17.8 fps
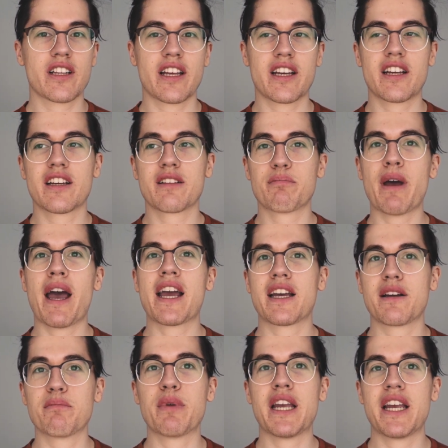Like
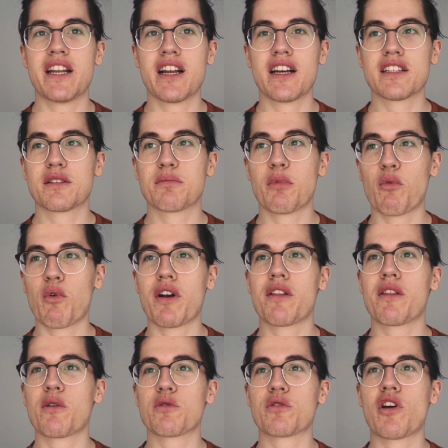packing peanuts, but what are
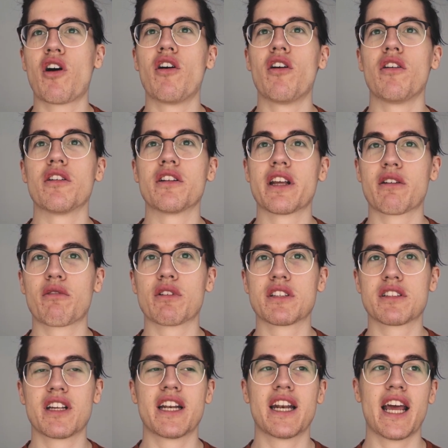those called? Like,
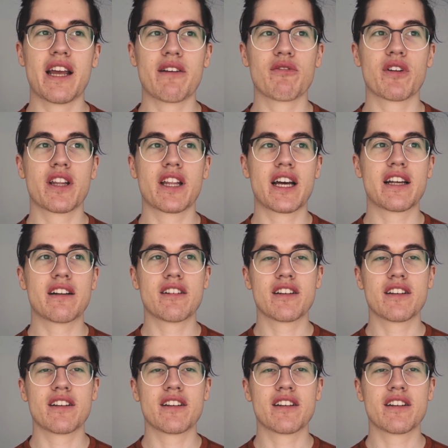what's the name for that?